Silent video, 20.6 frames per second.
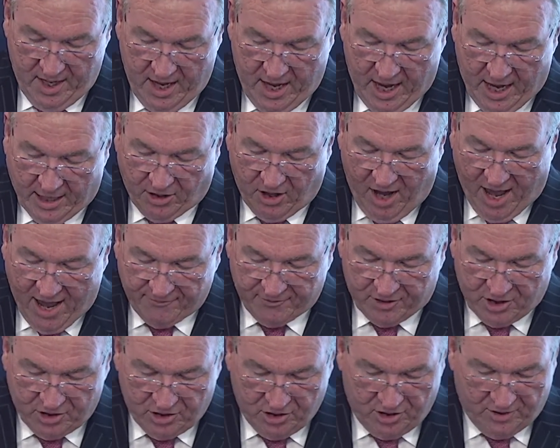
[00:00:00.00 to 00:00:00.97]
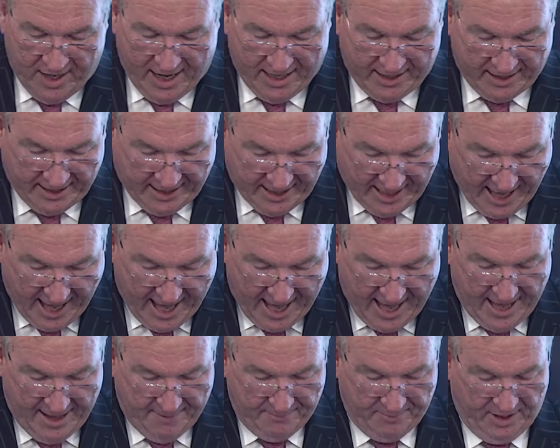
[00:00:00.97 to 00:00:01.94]
And you have to do that
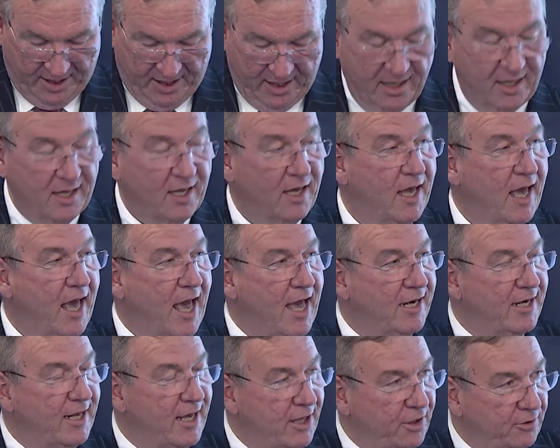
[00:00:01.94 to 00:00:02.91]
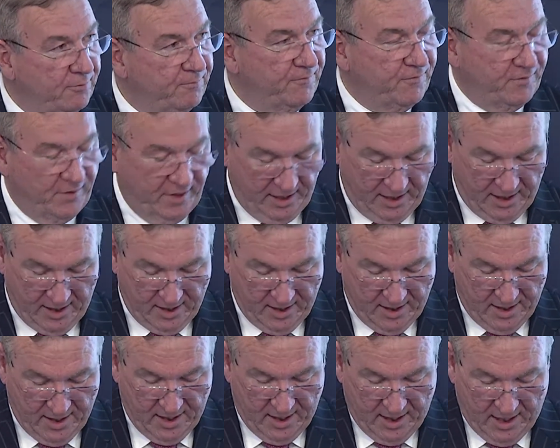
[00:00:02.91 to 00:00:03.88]
calmly and helpfully
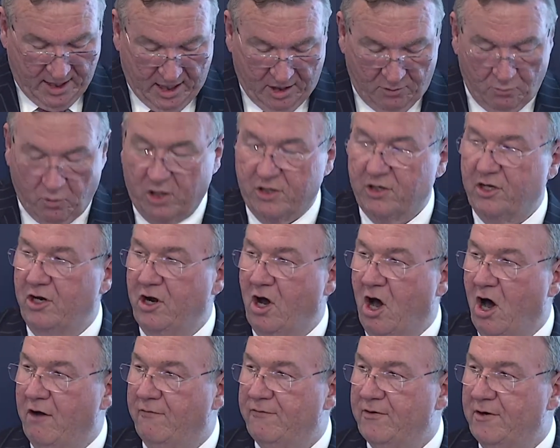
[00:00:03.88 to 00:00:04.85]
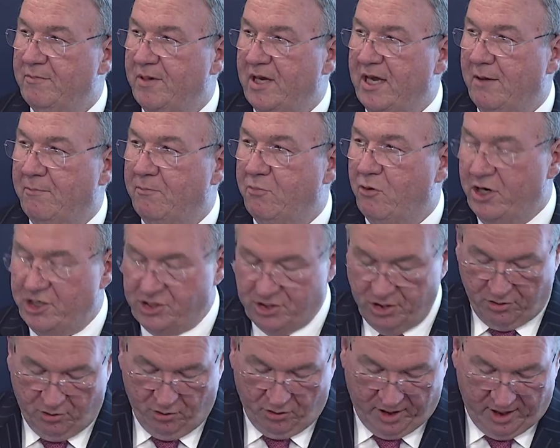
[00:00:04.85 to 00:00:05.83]
in what can often be a pressure
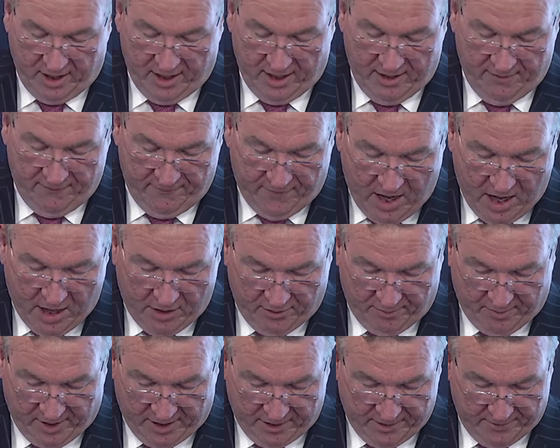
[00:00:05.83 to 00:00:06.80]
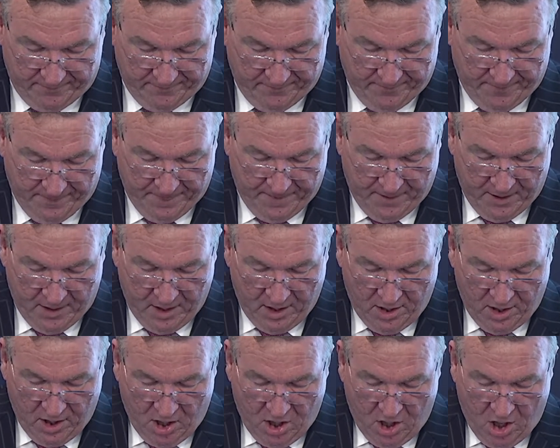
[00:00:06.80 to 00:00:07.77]
cooker environment.
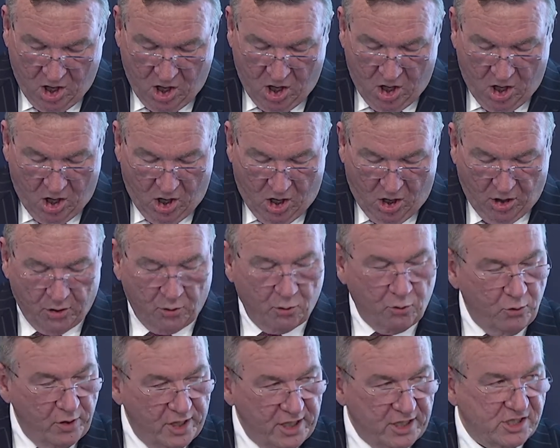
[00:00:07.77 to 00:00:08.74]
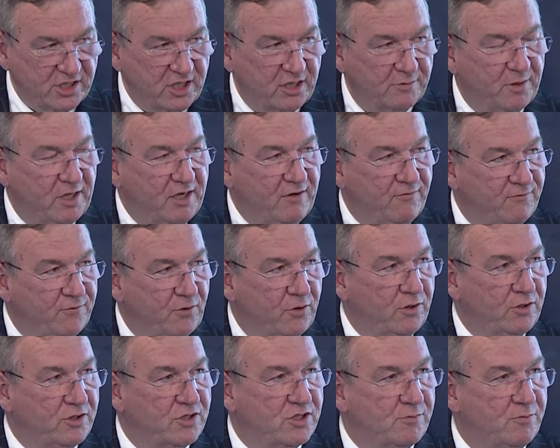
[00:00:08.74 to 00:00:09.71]
On a reasonably
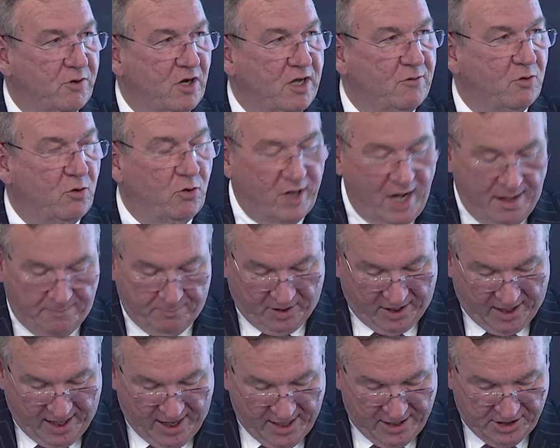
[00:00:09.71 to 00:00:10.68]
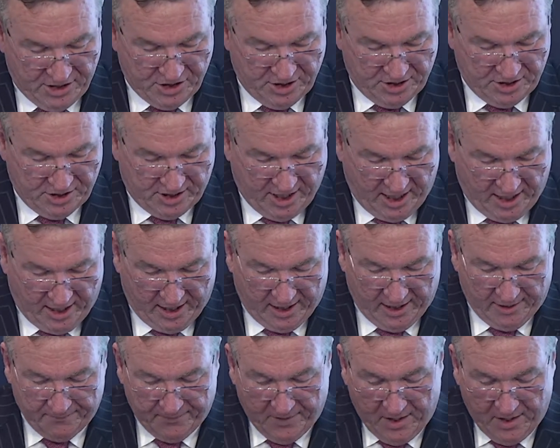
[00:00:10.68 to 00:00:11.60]
full Supreme Court applications day,